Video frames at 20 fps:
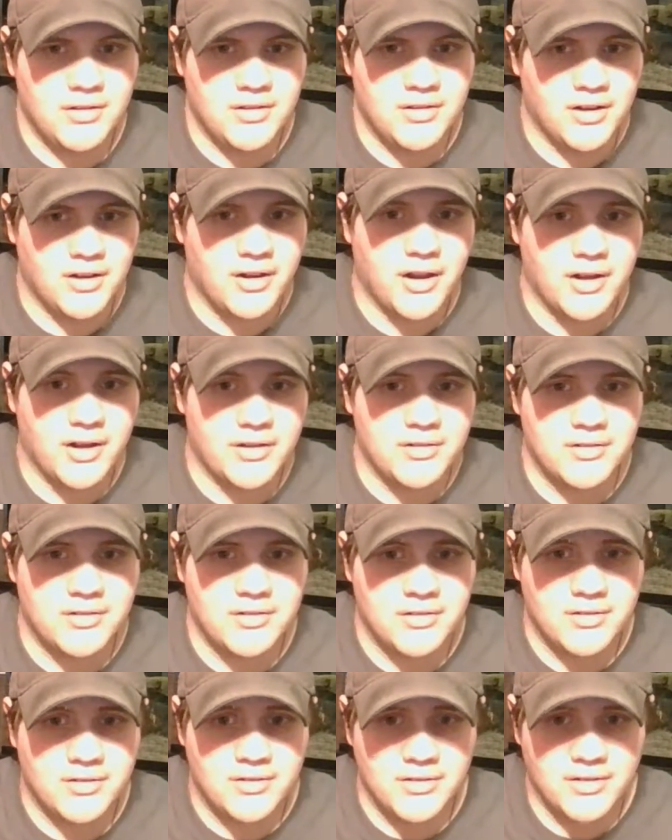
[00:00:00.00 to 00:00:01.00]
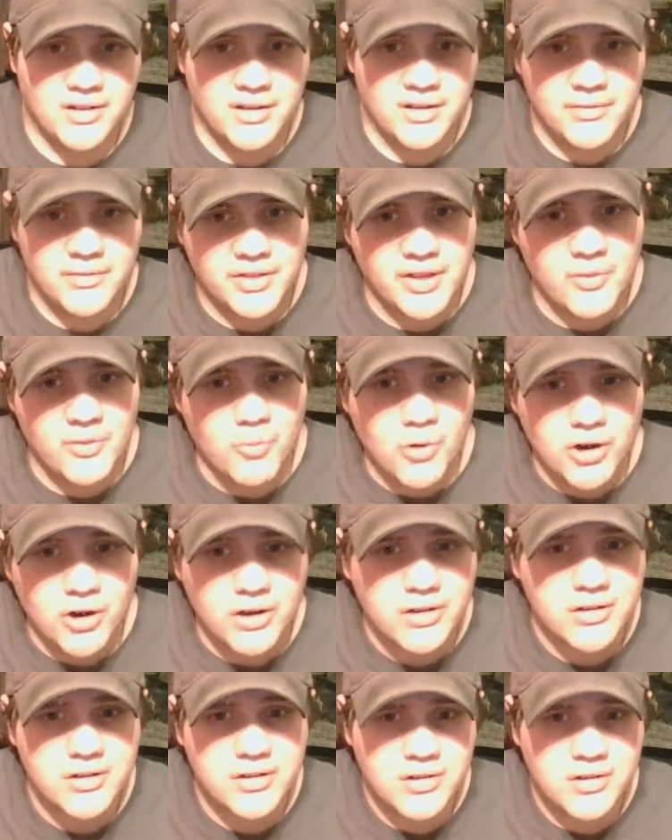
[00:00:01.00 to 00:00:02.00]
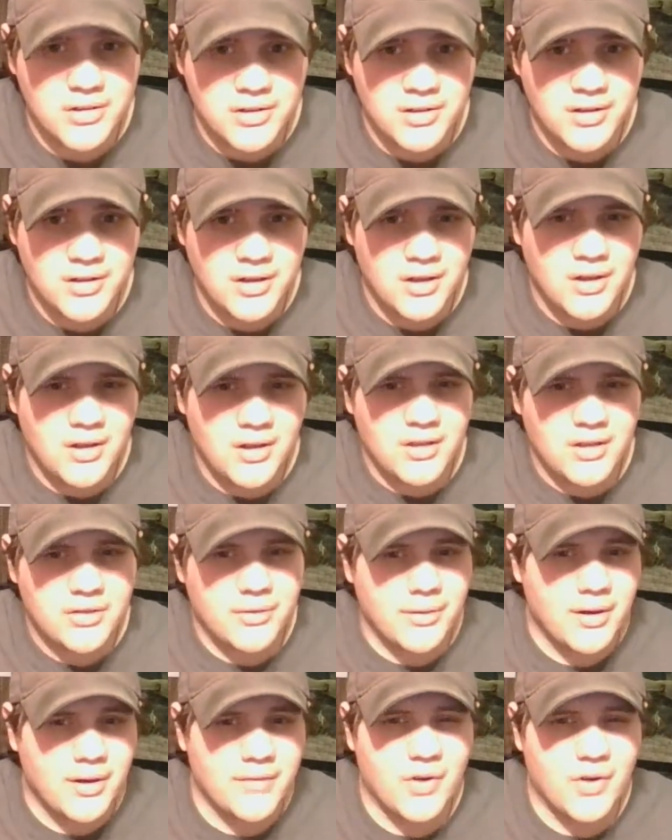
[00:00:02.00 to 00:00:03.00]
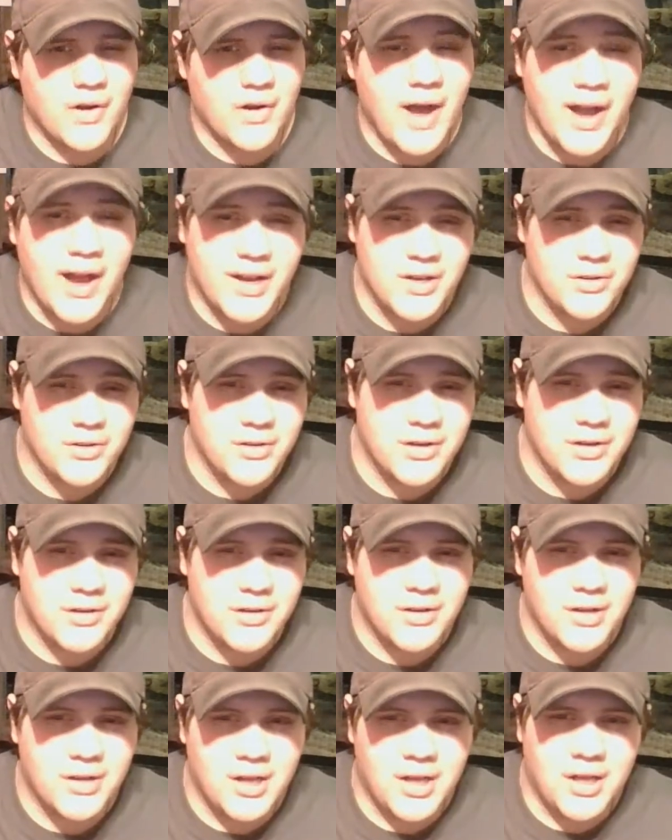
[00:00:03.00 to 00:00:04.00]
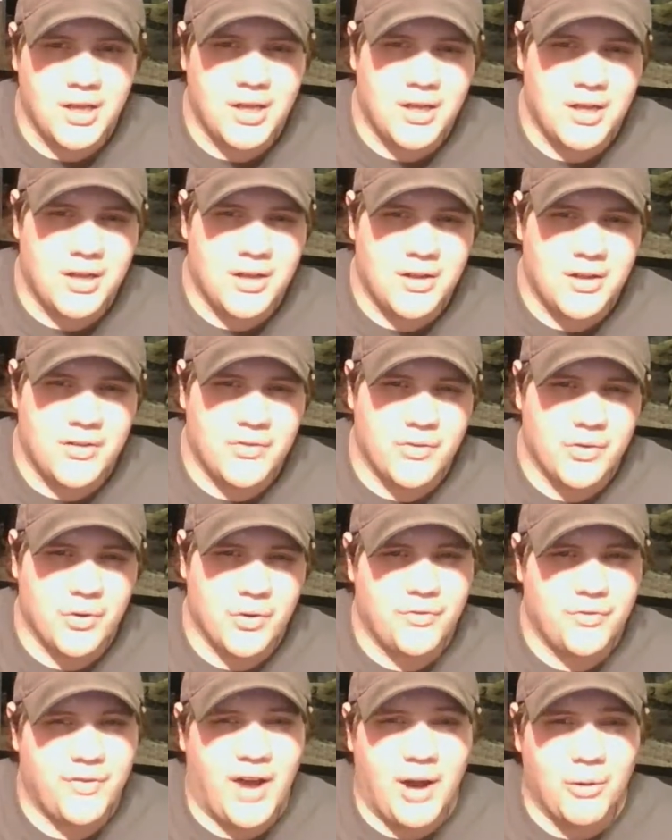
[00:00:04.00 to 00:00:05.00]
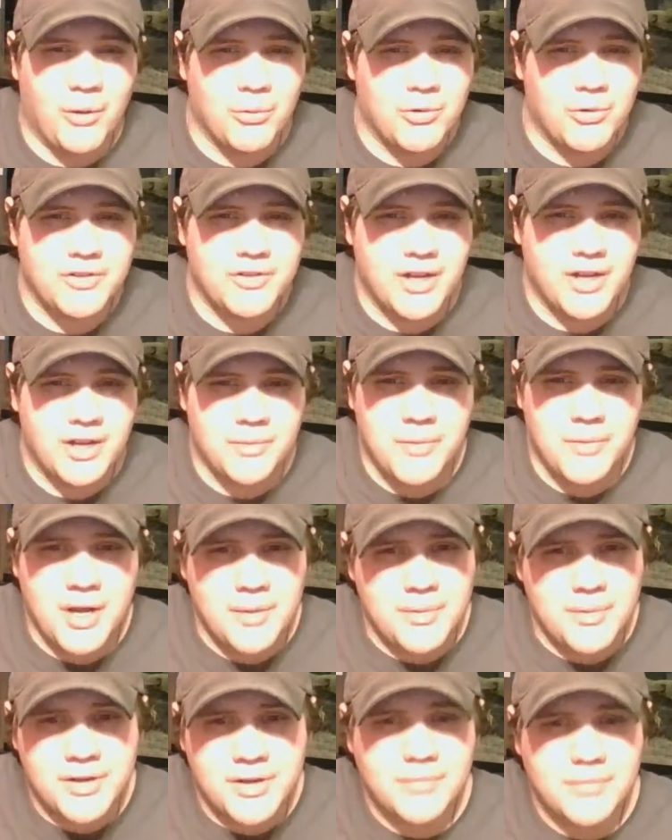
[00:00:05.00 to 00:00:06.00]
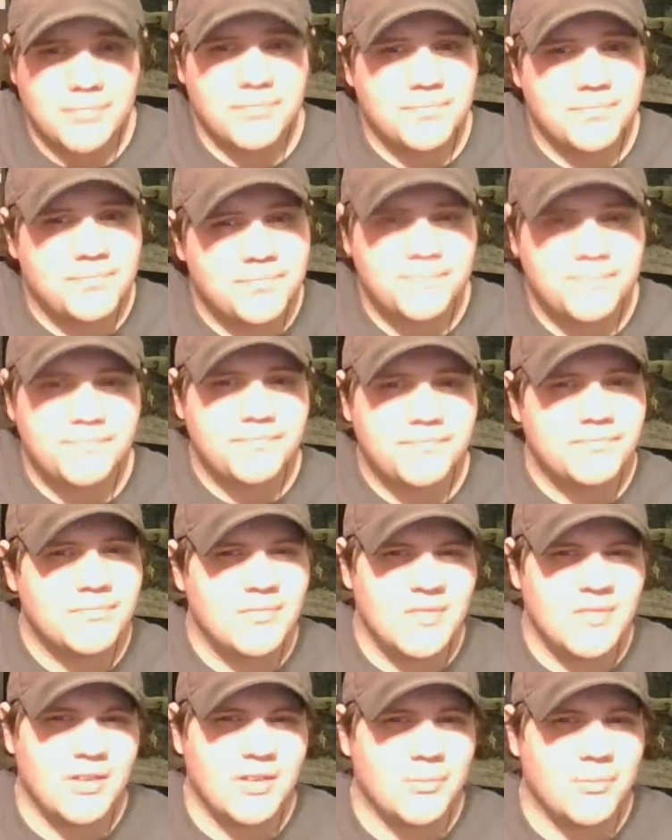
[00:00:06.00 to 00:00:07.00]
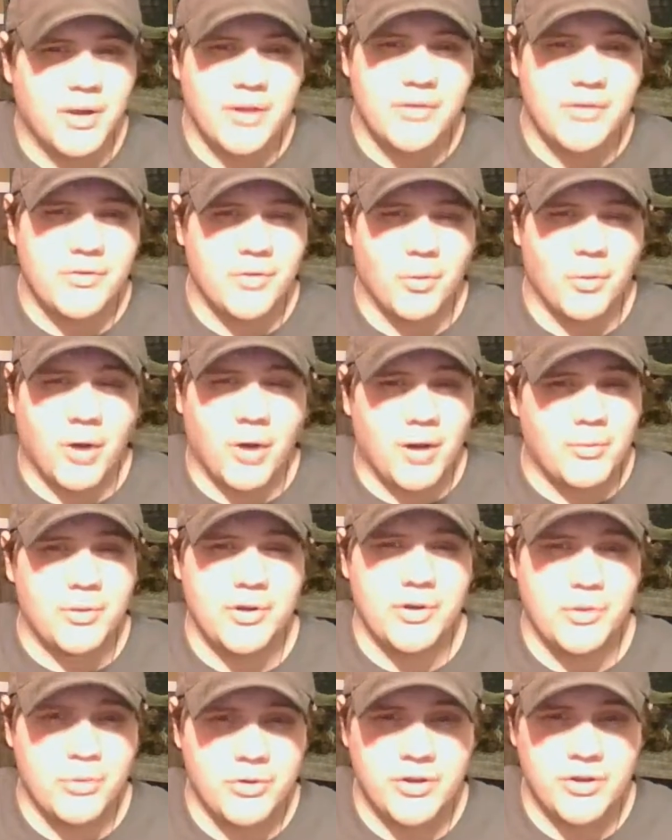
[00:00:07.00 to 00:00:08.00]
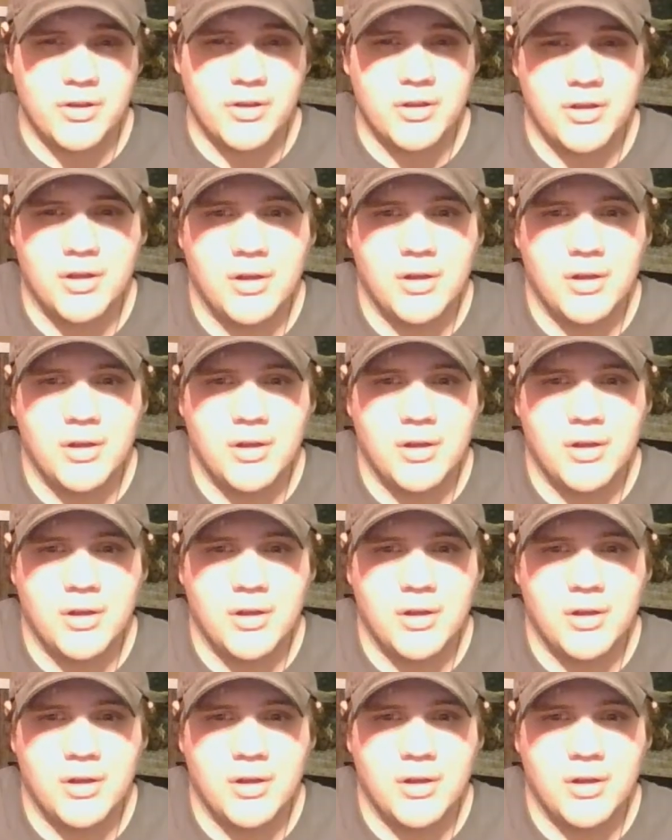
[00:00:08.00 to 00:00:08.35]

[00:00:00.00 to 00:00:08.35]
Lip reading: Okay? I mean, they work. They're not very accurate. For a Fowler tank, maybe, you could probably use it.